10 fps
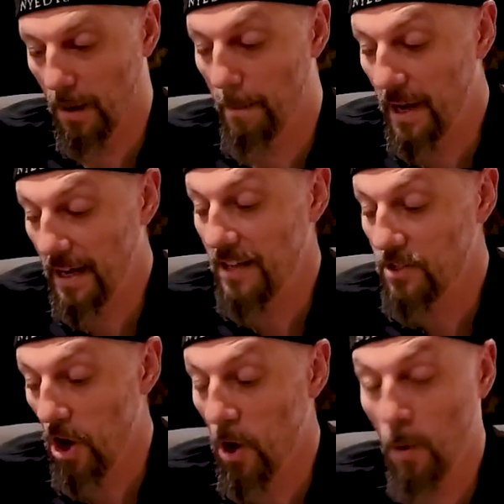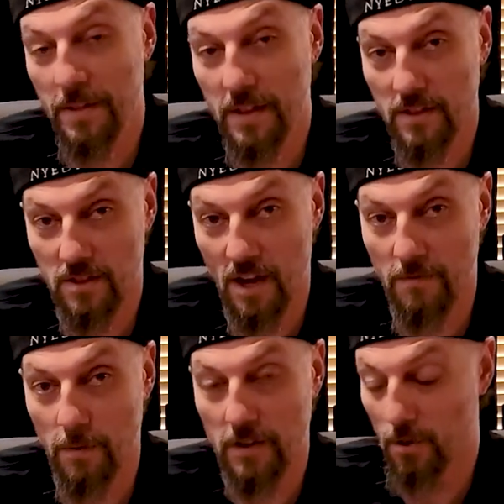but it's all within the
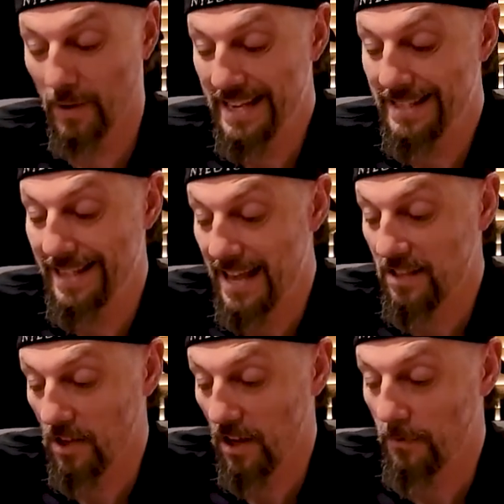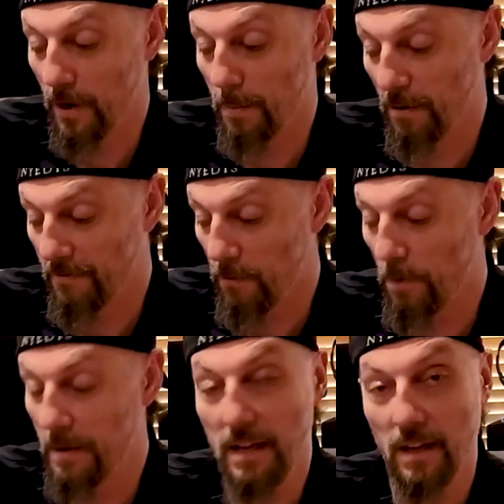software. So is that software
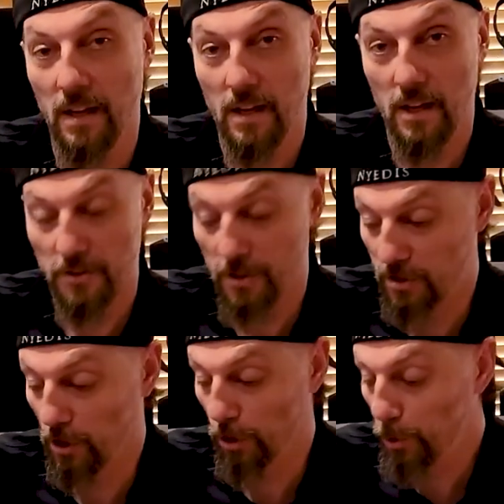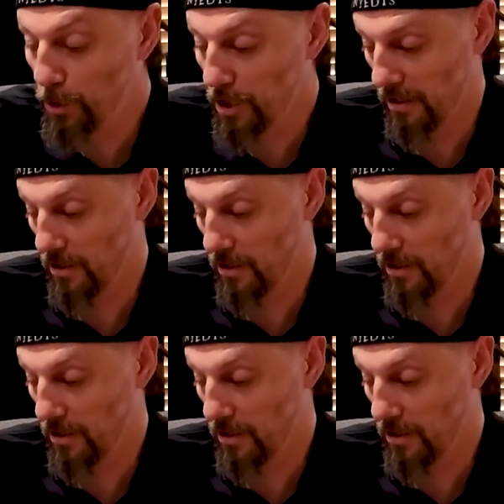performing the solution